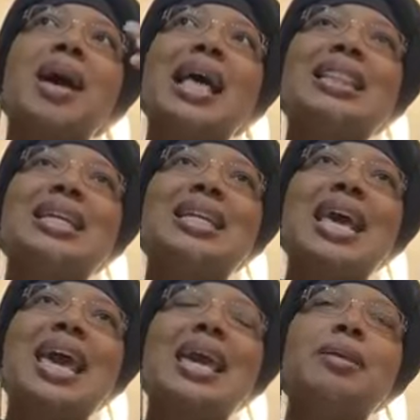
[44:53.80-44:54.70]
by the
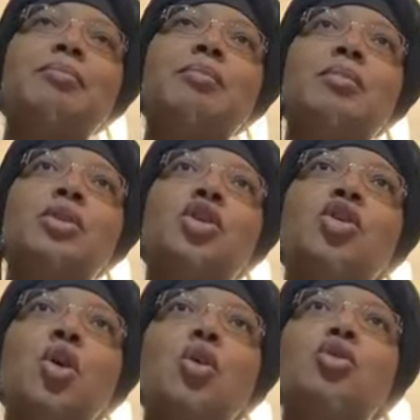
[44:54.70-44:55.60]
day
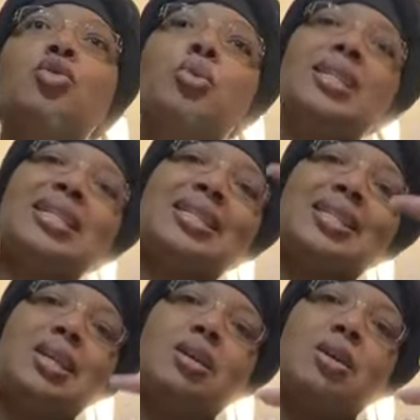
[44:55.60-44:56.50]
to those who are
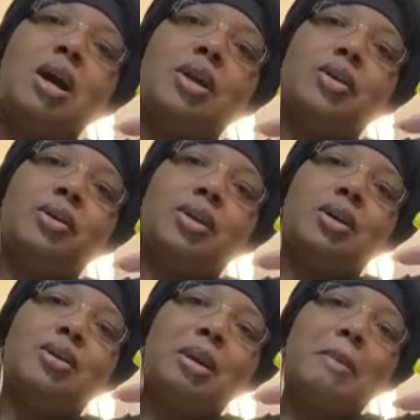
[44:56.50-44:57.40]
still under
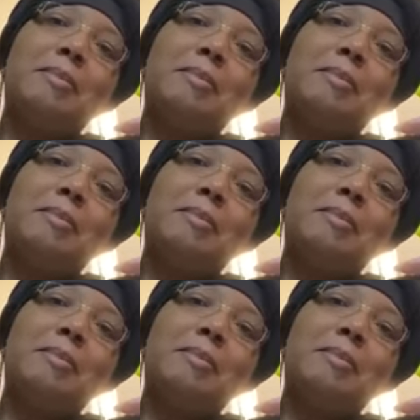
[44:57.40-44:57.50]
the,